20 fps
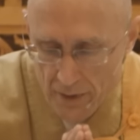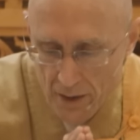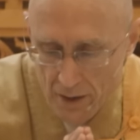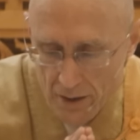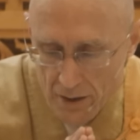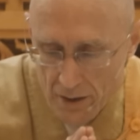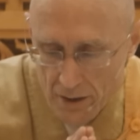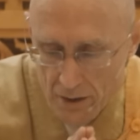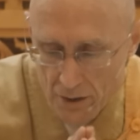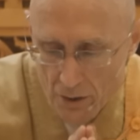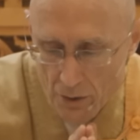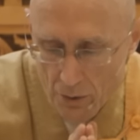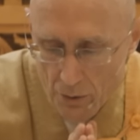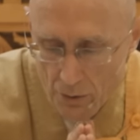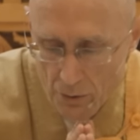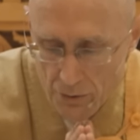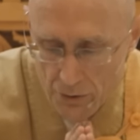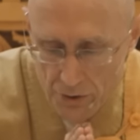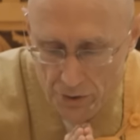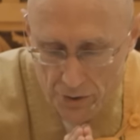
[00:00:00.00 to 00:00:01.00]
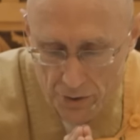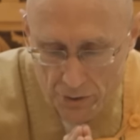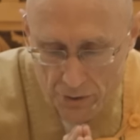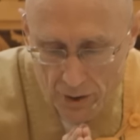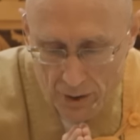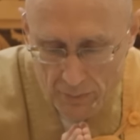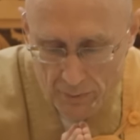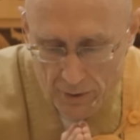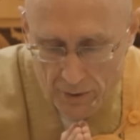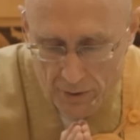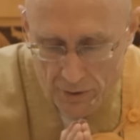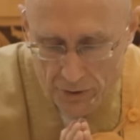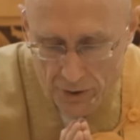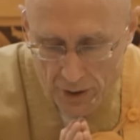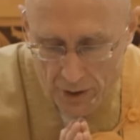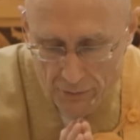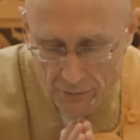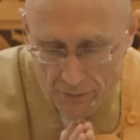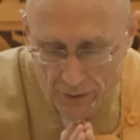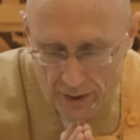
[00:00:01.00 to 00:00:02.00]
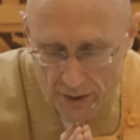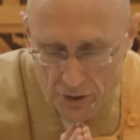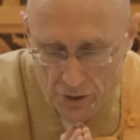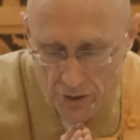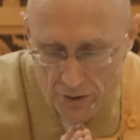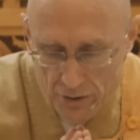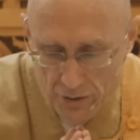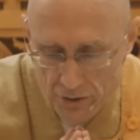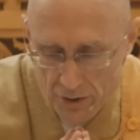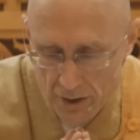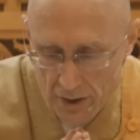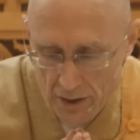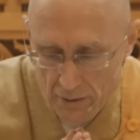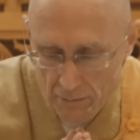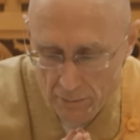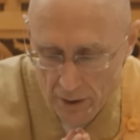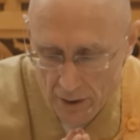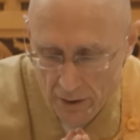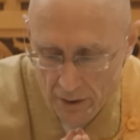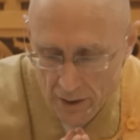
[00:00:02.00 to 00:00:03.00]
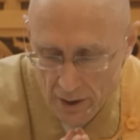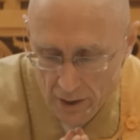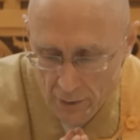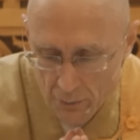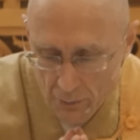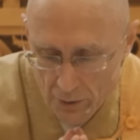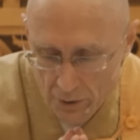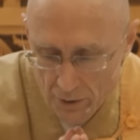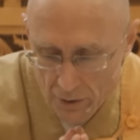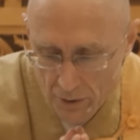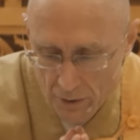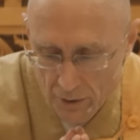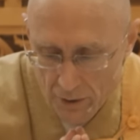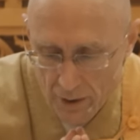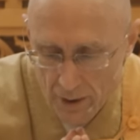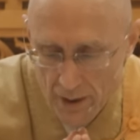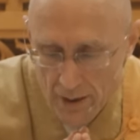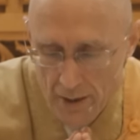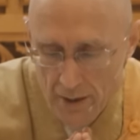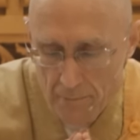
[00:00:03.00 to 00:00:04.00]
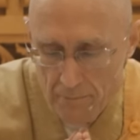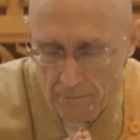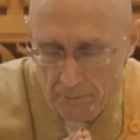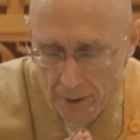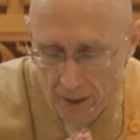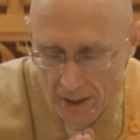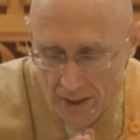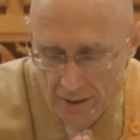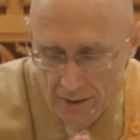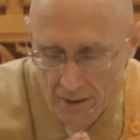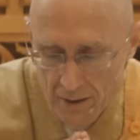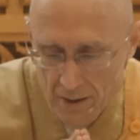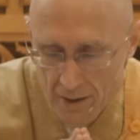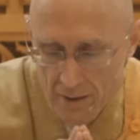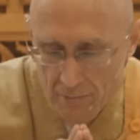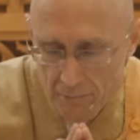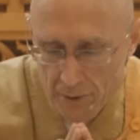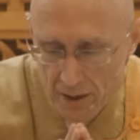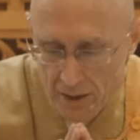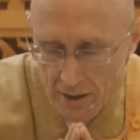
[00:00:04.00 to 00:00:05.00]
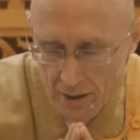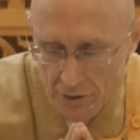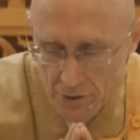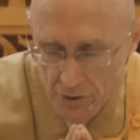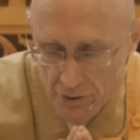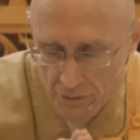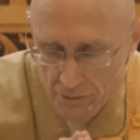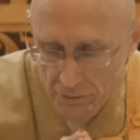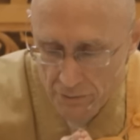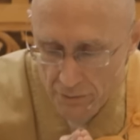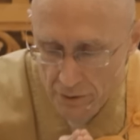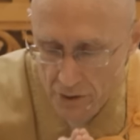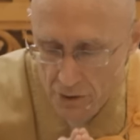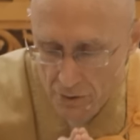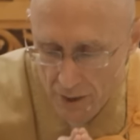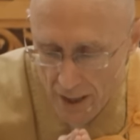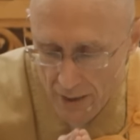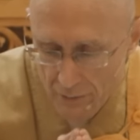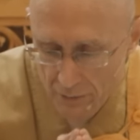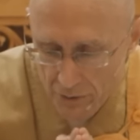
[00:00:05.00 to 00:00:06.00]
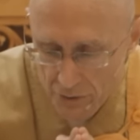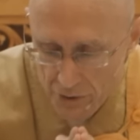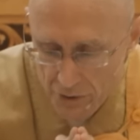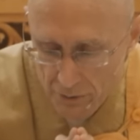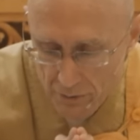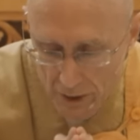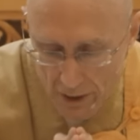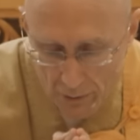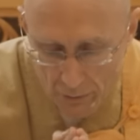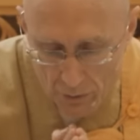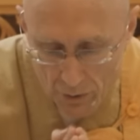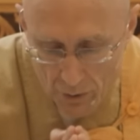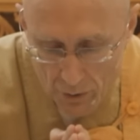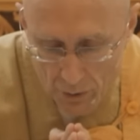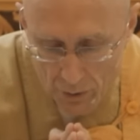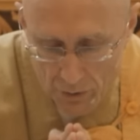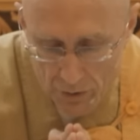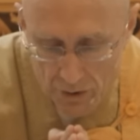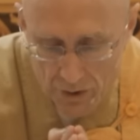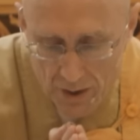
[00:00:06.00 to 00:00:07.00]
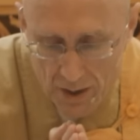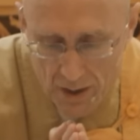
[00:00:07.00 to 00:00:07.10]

He knows the troubles and afflictions in the mundane world, but because of travels the right roads,